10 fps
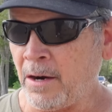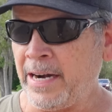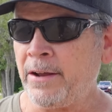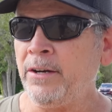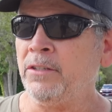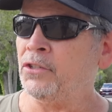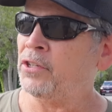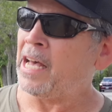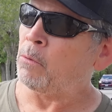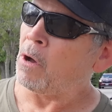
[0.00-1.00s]
All right, out here on the
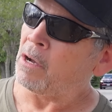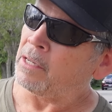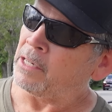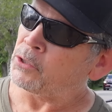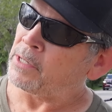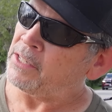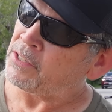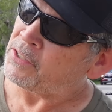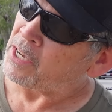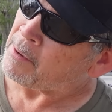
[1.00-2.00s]
sidewalk and let's raise
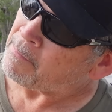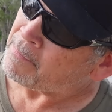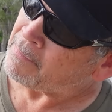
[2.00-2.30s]
this up.